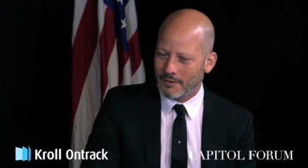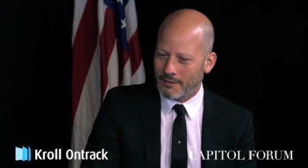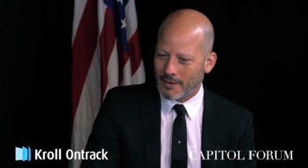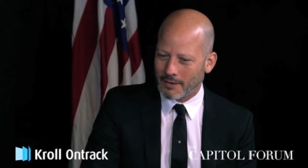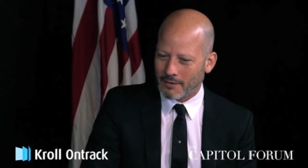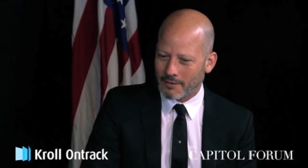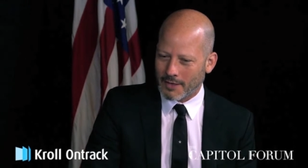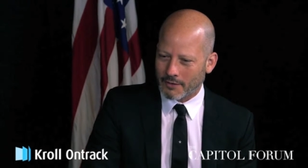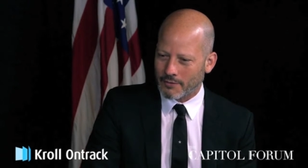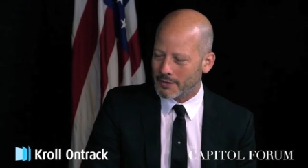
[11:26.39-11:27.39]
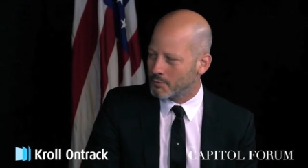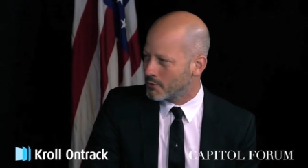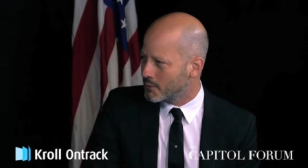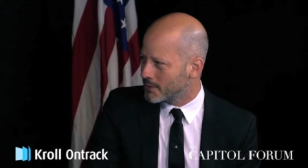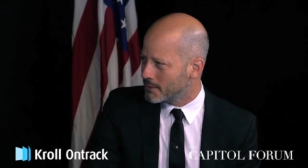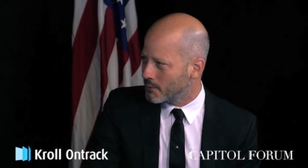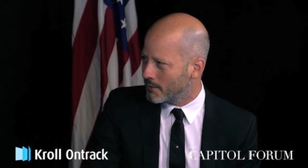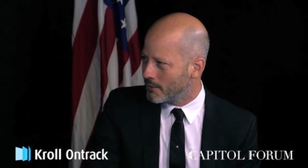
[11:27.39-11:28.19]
they're at cross purposes with